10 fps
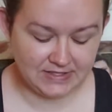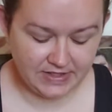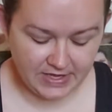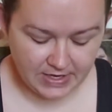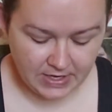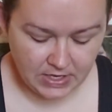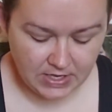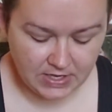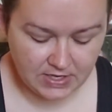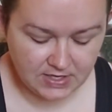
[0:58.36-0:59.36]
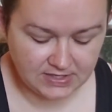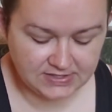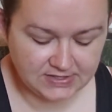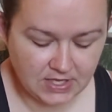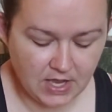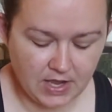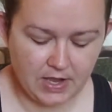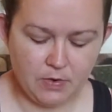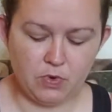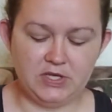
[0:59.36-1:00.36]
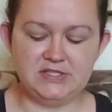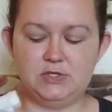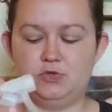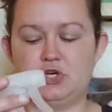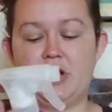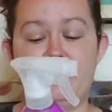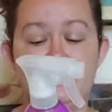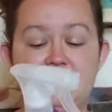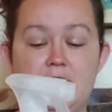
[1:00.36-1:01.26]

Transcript: thing is I wanted to try this